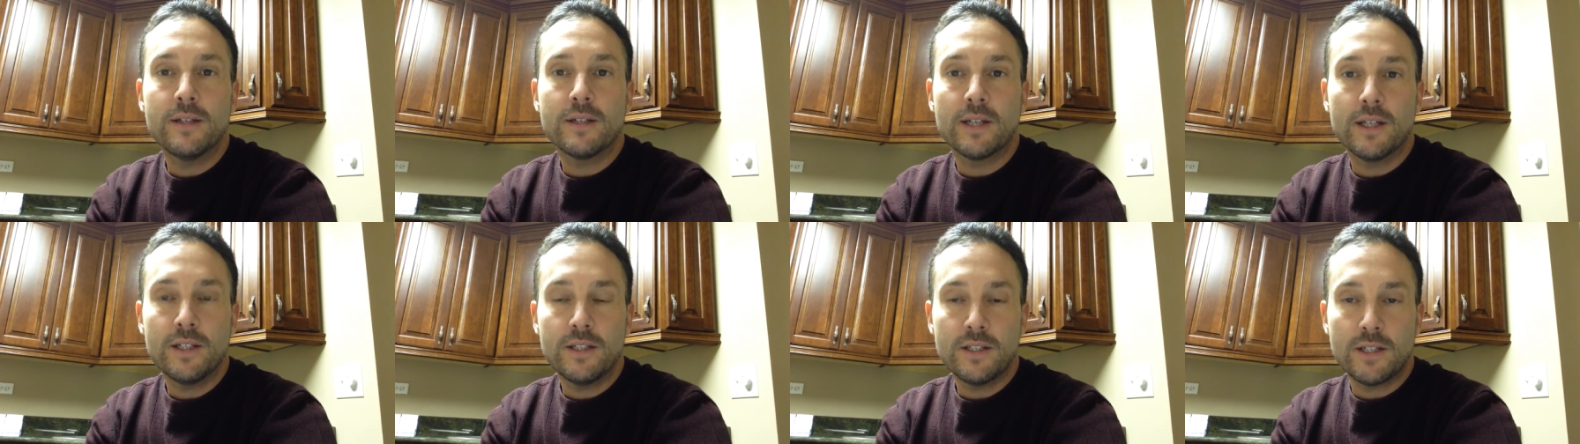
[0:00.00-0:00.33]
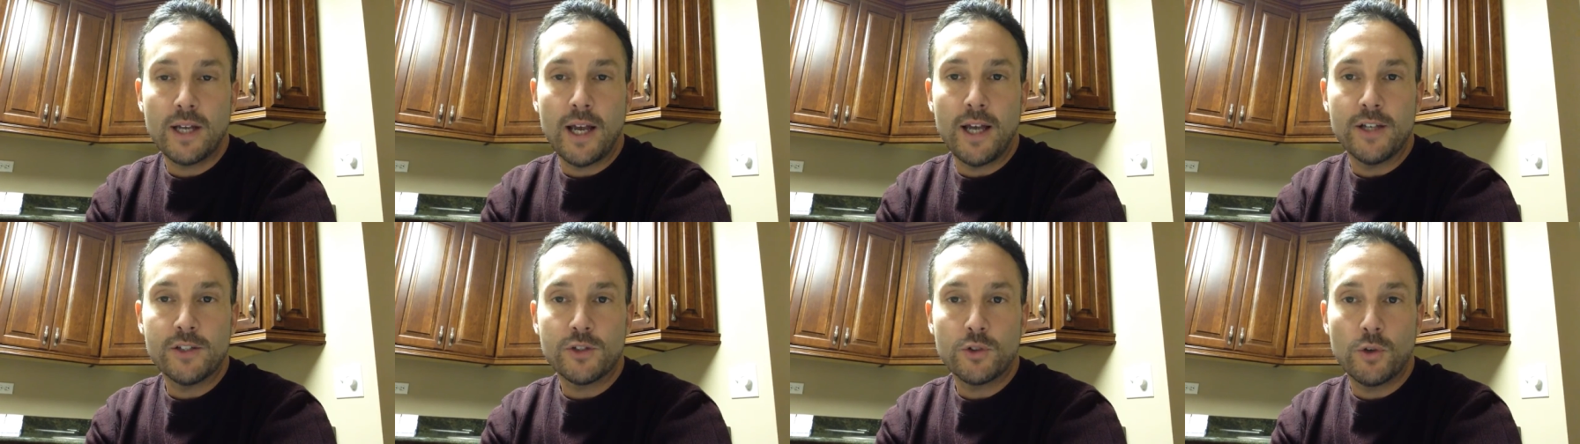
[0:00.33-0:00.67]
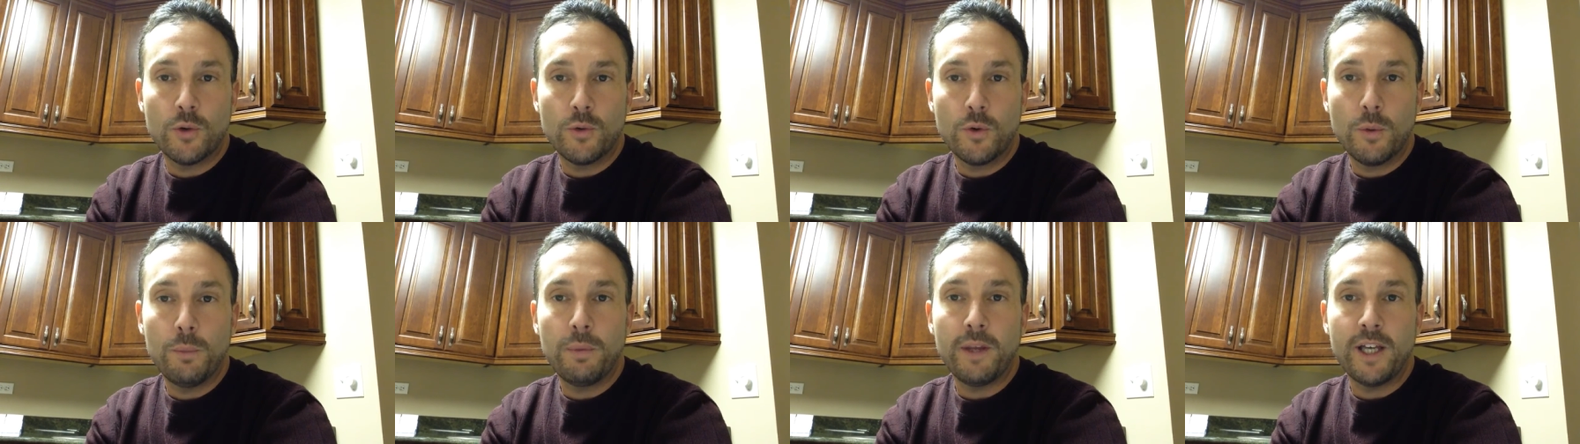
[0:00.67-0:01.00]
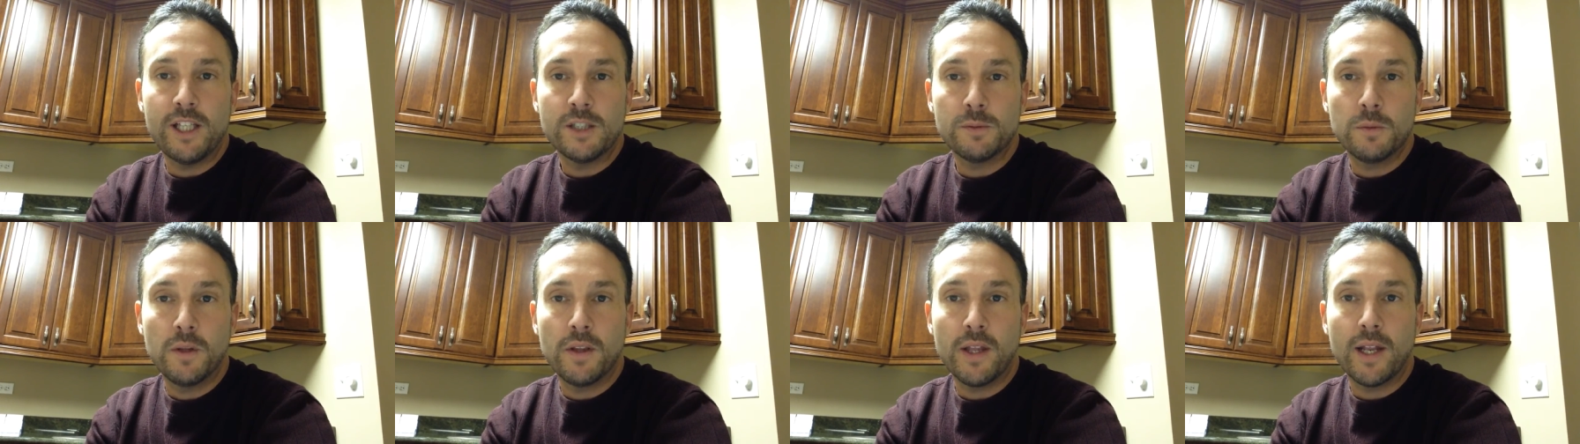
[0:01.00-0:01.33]
testosterone
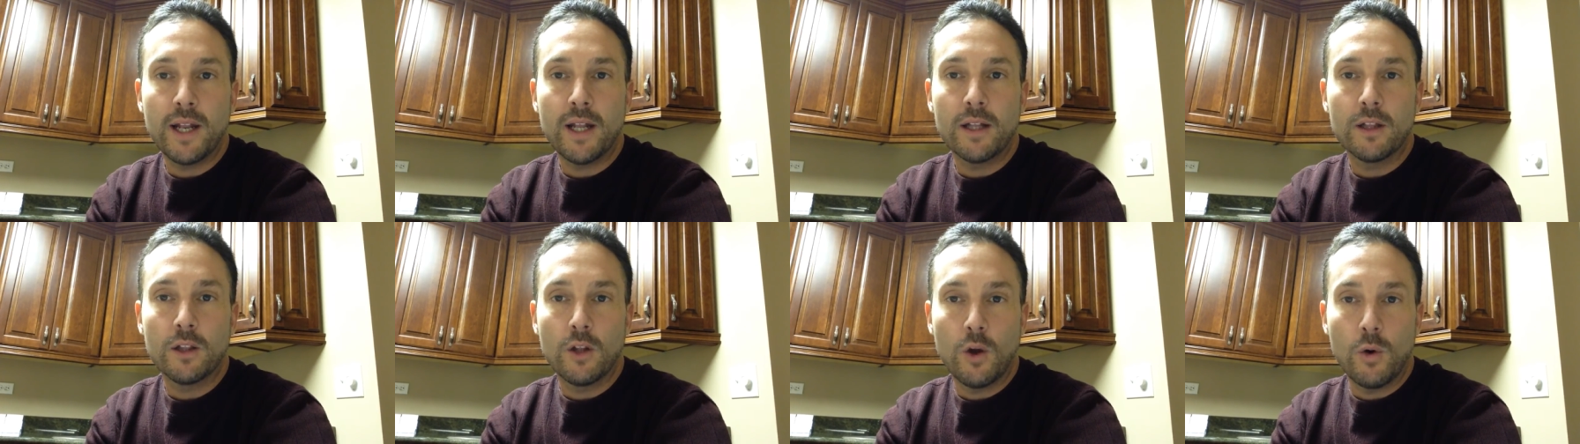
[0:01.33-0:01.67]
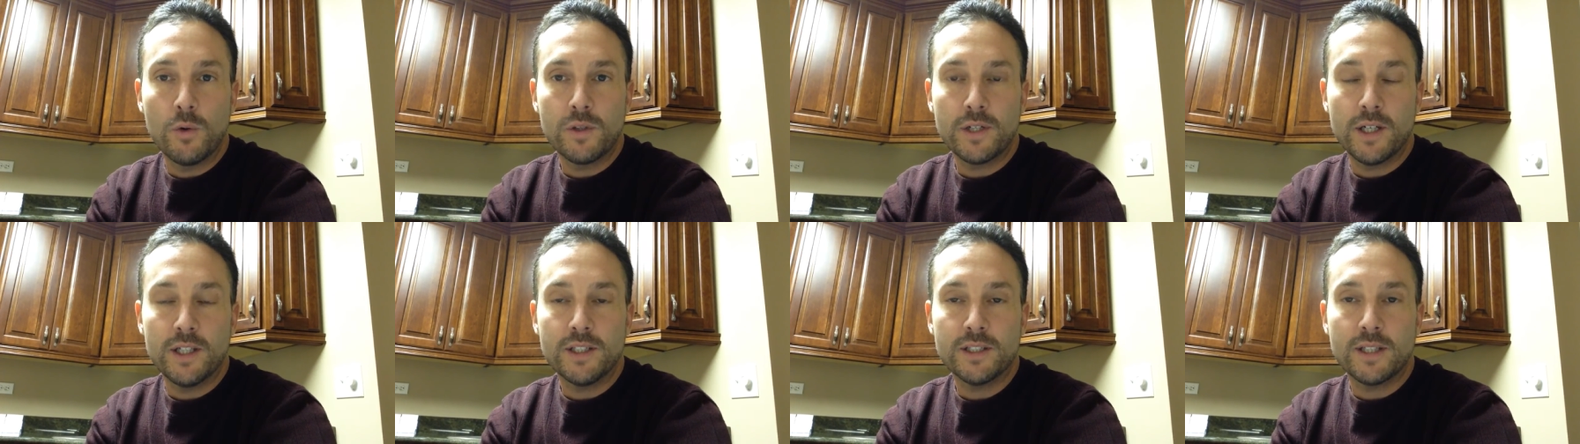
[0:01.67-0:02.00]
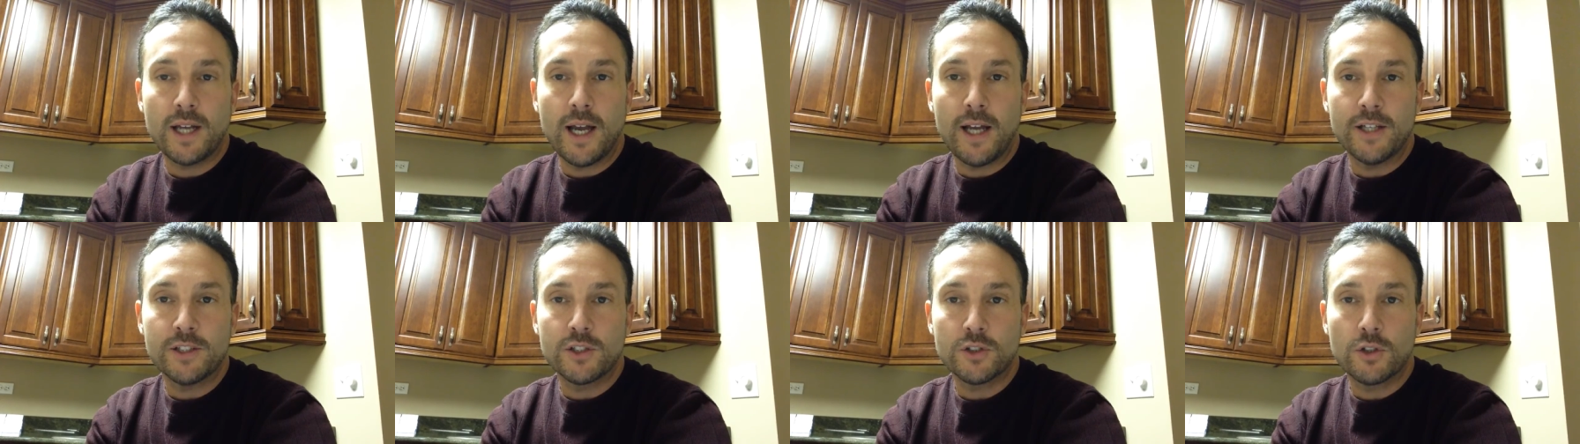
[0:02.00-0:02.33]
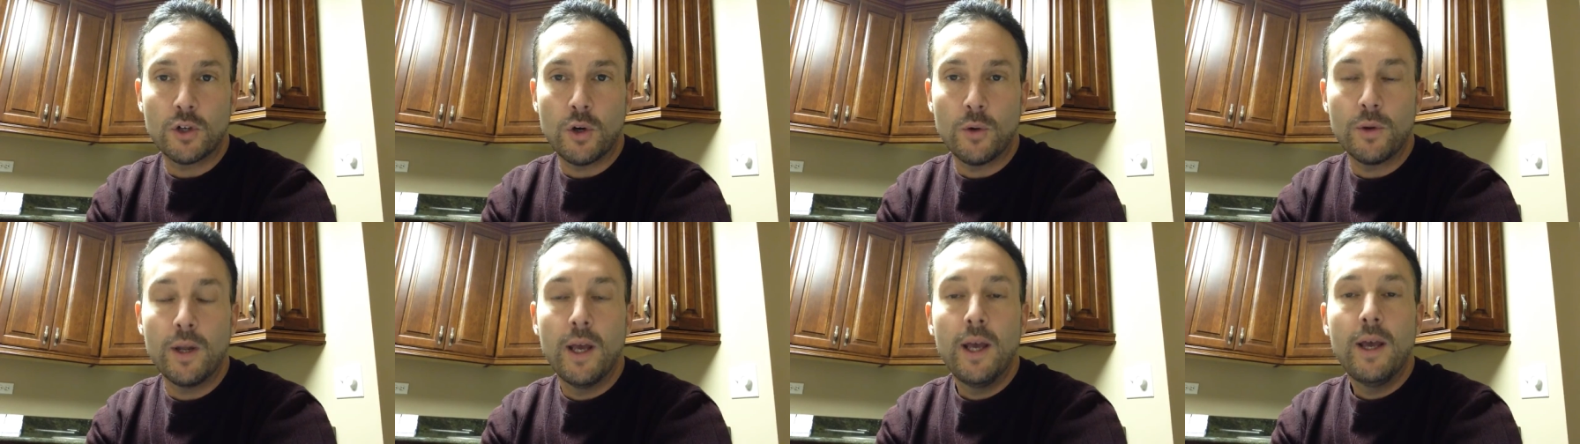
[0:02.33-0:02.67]
replacement that had low
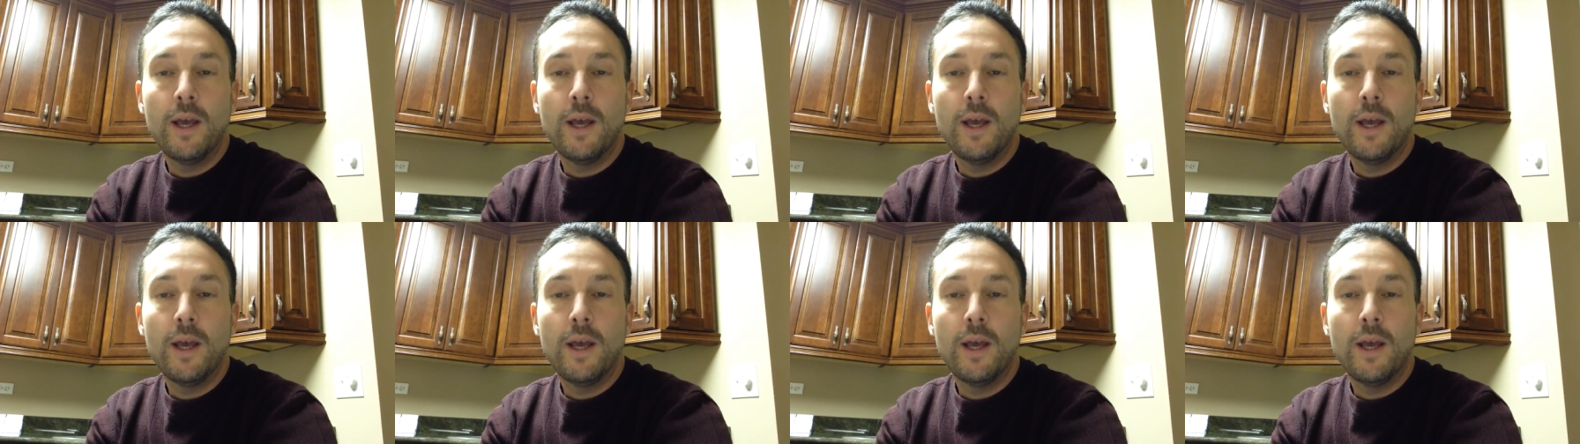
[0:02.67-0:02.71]
testosterone